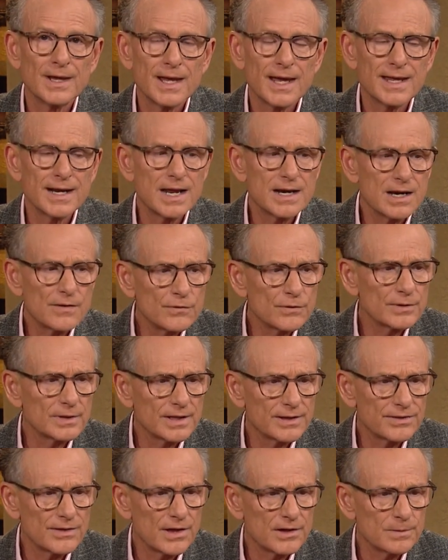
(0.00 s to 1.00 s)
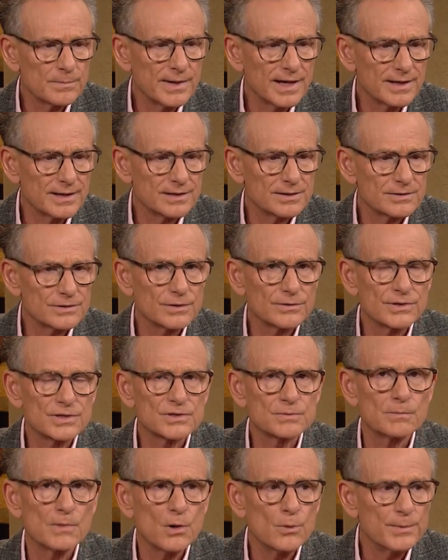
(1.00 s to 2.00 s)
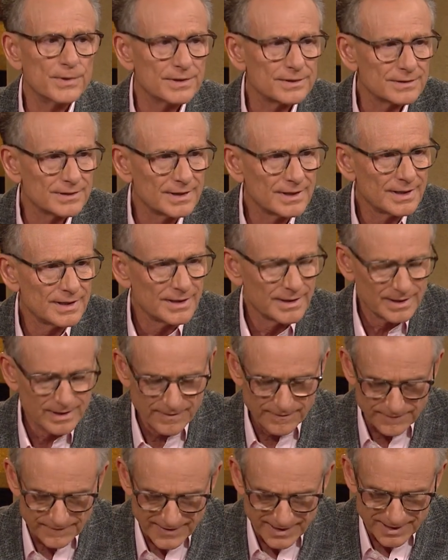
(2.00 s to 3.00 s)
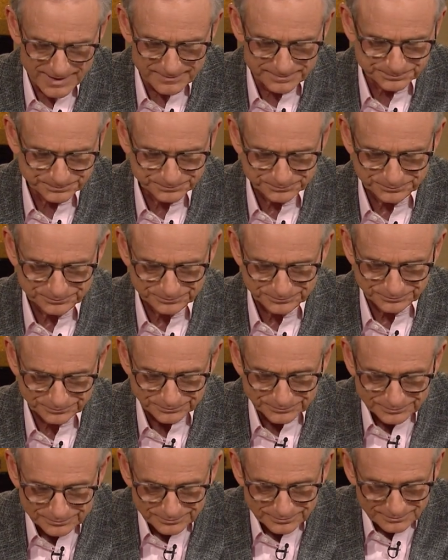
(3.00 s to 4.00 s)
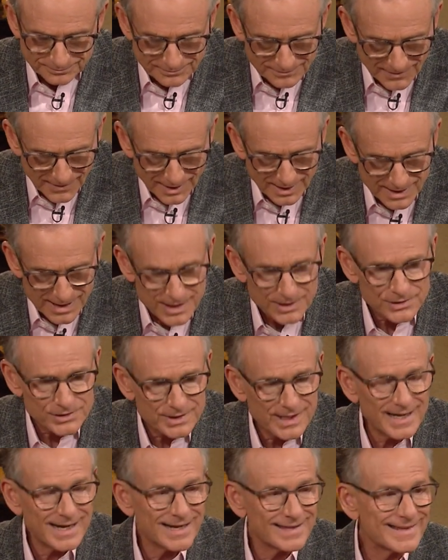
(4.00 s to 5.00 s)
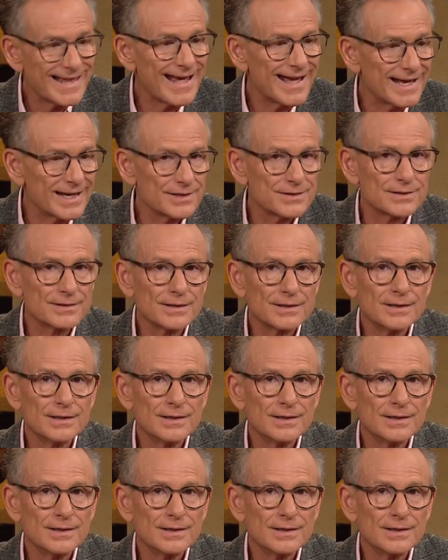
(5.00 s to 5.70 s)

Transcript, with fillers: And I never really thought about it until this moment that he's saying that